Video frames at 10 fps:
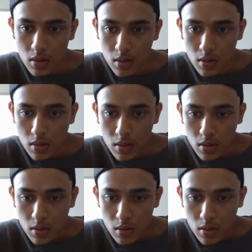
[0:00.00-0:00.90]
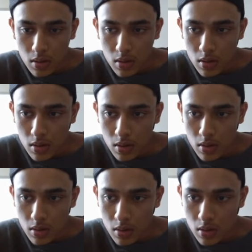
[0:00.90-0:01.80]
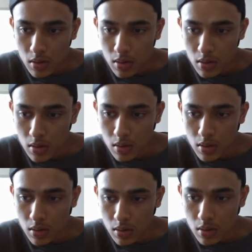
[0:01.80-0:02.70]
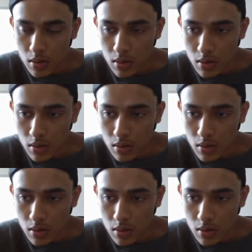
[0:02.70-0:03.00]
(silence)